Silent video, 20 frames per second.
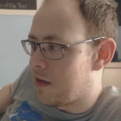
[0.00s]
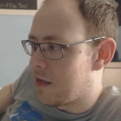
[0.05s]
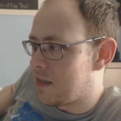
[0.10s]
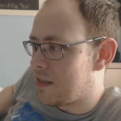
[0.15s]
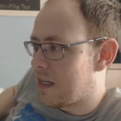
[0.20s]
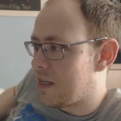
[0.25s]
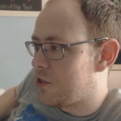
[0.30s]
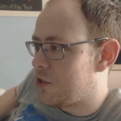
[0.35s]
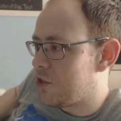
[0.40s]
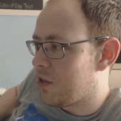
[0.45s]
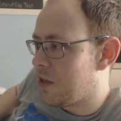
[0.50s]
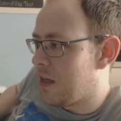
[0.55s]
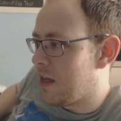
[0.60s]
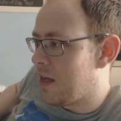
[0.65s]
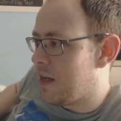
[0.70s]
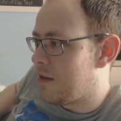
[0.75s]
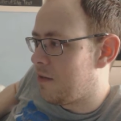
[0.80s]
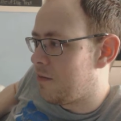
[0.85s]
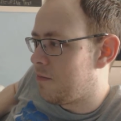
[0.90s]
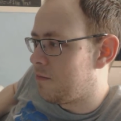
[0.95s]

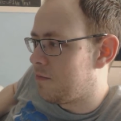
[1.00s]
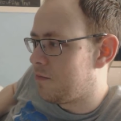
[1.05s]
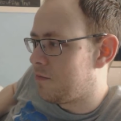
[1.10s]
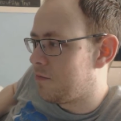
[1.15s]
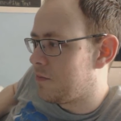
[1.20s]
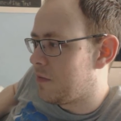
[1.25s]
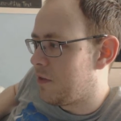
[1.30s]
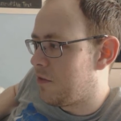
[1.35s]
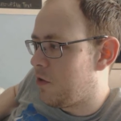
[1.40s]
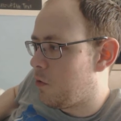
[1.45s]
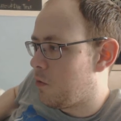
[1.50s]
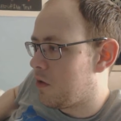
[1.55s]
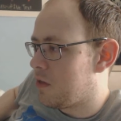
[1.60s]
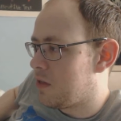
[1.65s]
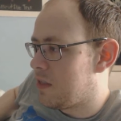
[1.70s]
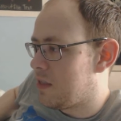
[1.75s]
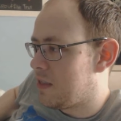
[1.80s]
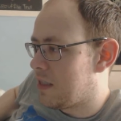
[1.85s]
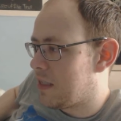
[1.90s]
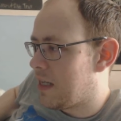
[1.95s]
Essentially, if you
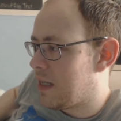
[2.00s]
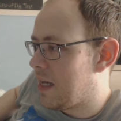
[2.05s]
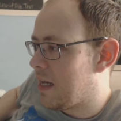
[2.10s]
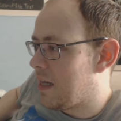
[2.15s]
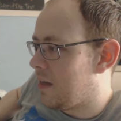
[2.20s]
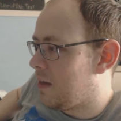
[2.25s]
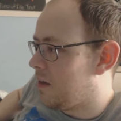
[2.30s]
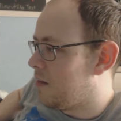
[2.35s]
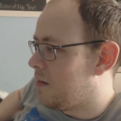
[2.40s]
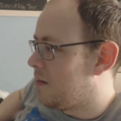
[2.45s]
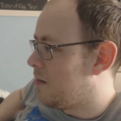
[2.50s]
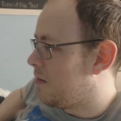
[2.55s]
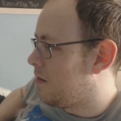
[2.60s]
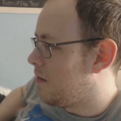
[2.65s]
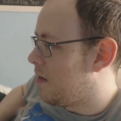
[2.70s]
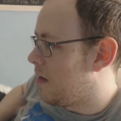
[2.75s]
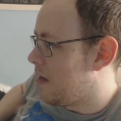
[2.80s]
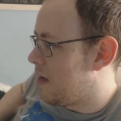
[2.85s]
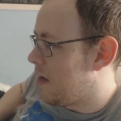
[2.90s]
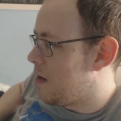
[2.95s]
wanted to kill
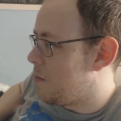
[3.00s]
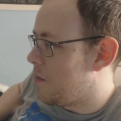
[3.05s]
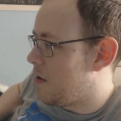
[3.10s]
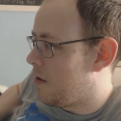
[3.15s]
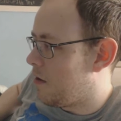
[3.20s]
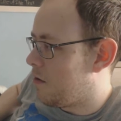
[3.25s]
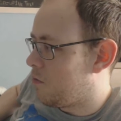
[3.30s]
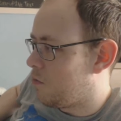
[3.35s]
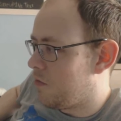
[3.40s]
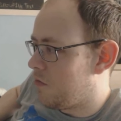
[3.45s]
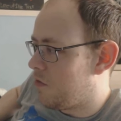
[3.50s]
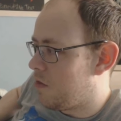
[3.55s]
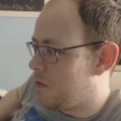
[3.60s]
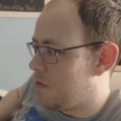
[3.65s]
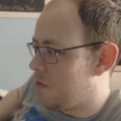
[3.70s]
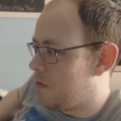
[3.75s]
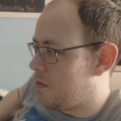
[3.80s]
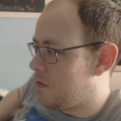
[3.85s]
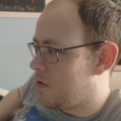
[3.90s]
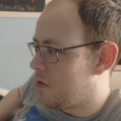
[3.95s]
an enemy with
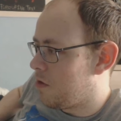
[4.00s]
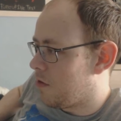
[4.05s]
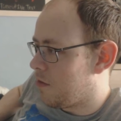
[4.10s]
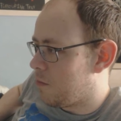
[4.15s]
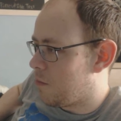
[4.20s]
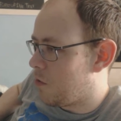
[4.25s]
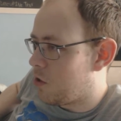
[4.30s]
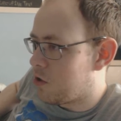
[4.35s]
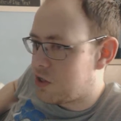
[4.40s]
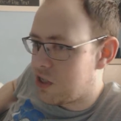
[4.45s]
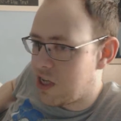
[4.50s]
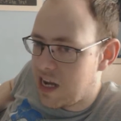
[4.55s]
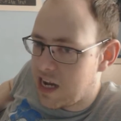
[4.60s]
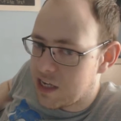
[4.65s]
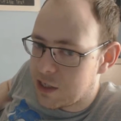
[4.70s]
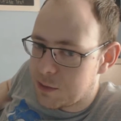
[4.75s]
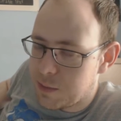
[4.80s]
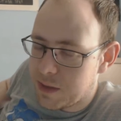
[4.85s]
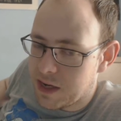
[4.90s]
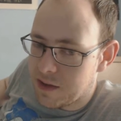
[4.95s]
the most
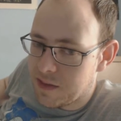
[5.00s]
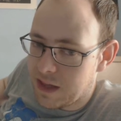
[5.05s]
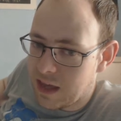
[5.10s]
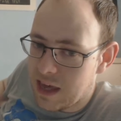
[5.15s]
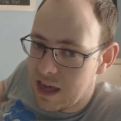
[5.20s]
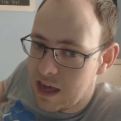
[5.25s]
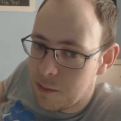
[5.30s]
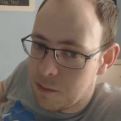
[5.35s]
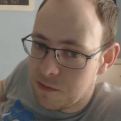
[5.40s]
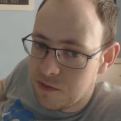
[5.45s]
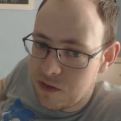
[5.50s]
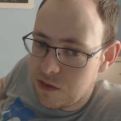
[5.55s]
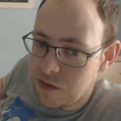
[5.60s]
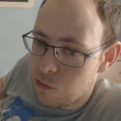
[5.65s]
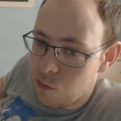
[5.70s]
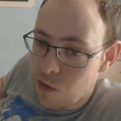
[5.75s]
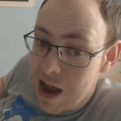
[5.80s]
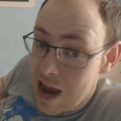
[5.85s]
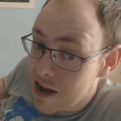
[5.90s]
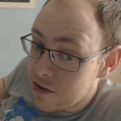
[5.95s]
HP in the game, with
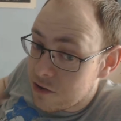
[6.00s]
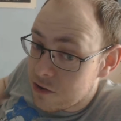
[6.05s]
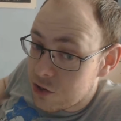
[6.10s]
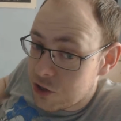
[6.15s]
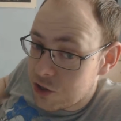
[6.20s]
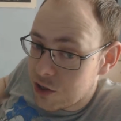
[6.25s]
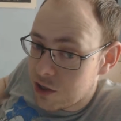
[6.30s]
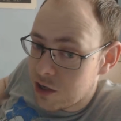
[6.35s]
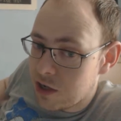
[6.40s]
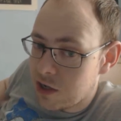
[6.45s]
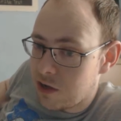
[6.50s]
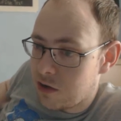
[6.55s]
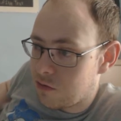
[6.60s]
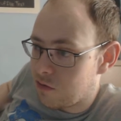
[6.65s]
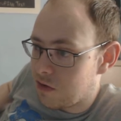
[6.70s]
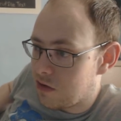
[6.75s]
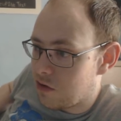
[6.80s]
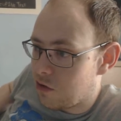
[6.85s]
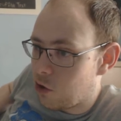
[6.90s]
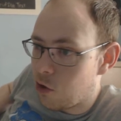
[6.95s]
the wrench,
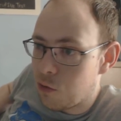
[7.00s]
when